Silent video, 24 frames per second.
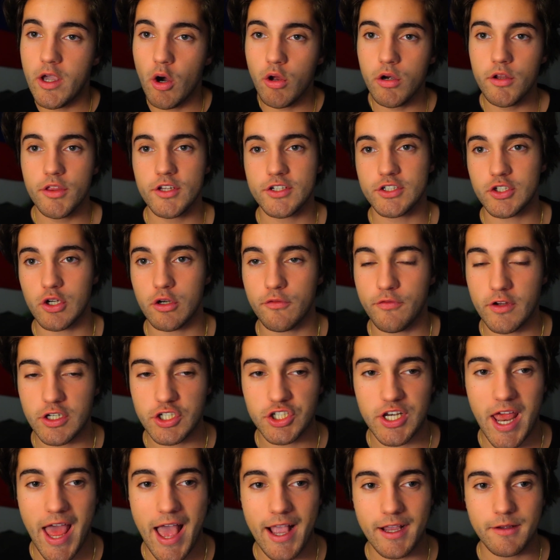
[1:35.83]
We go to the
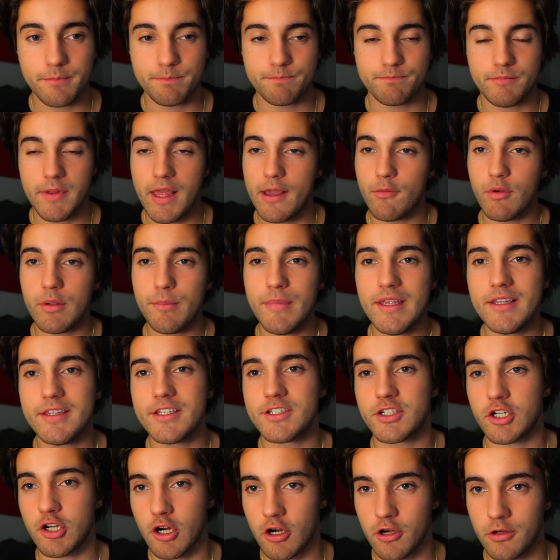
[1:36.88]
surfing shack and we
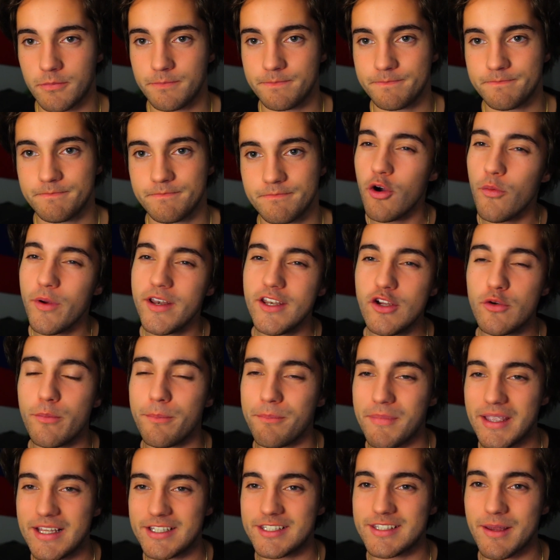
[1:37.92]
meet this girl. You know when
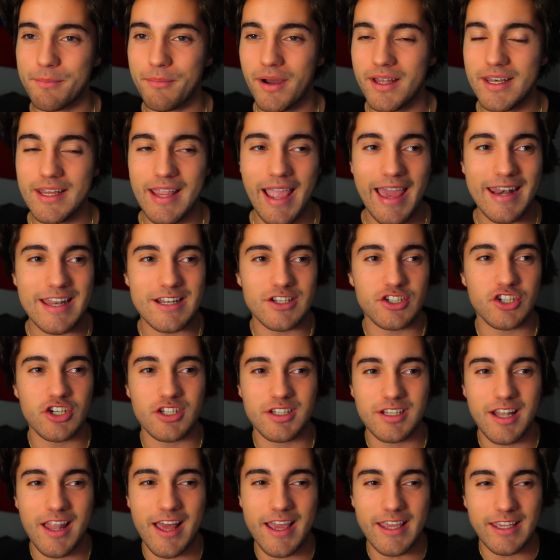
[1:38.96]
you meet somebody and it's
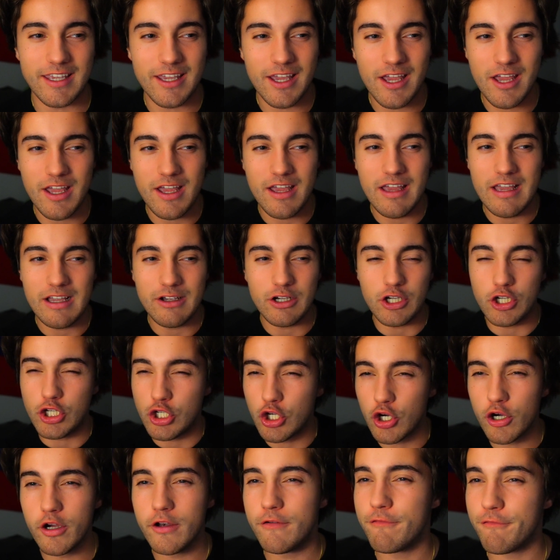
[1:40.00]
just like
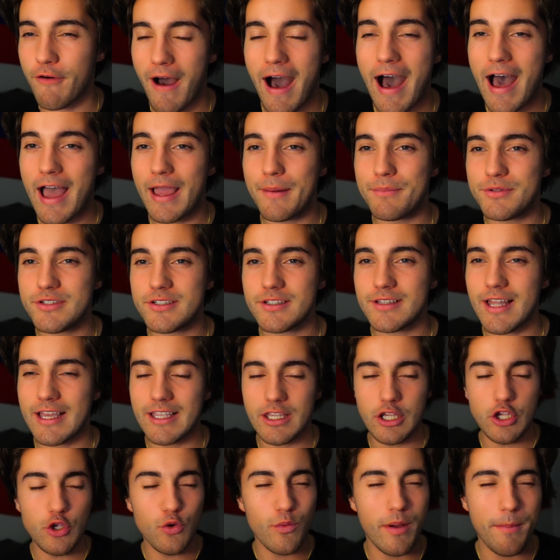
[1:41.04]
good vibes,
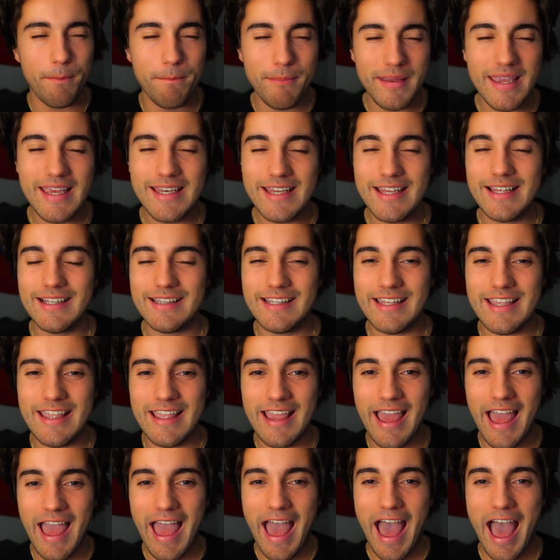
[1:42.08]
like you
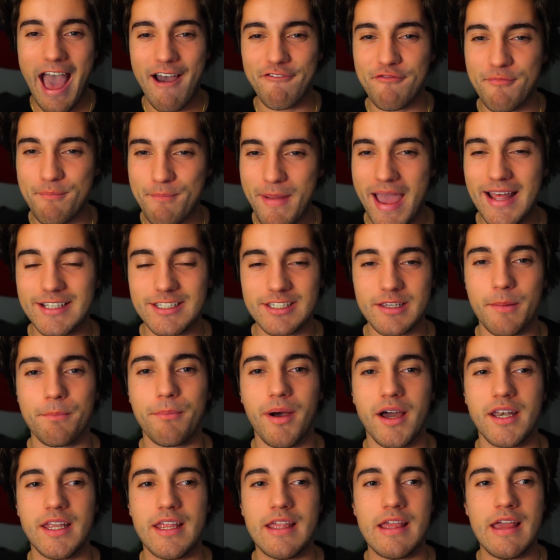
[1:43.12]
immediately have met
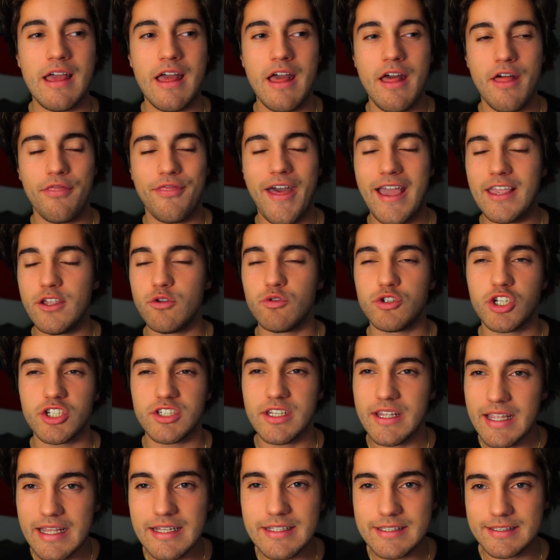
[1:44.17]
somebody that you
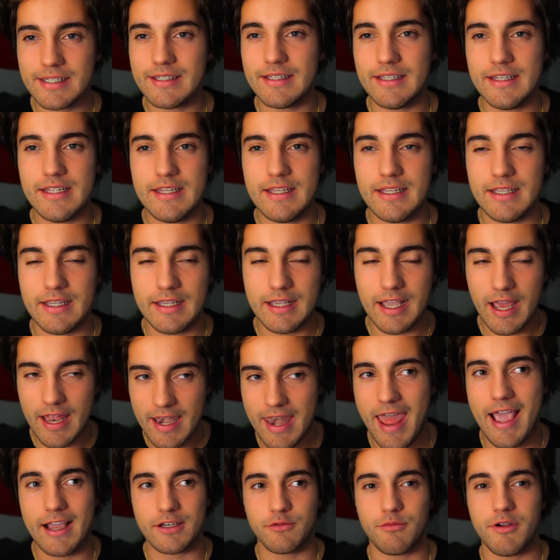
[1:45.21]
just instantly
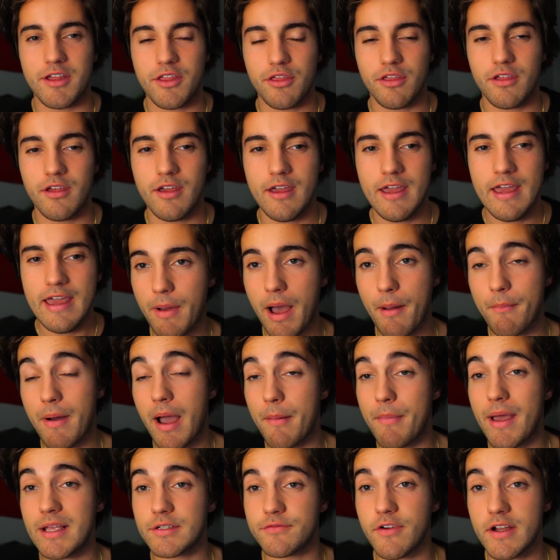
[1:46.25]
connect with. My,
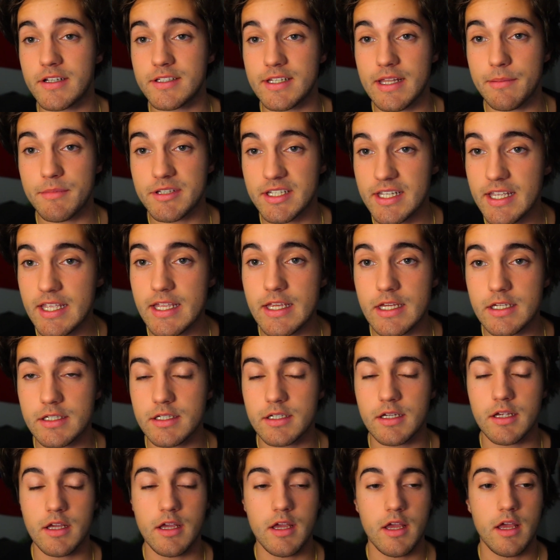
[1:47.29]
my best friend's name is
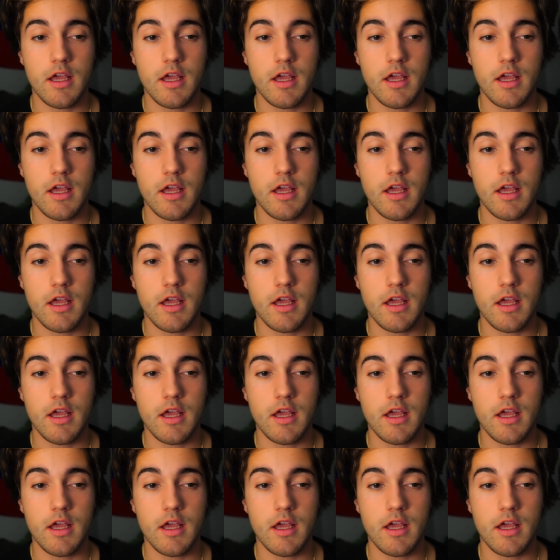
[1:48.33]
Keish.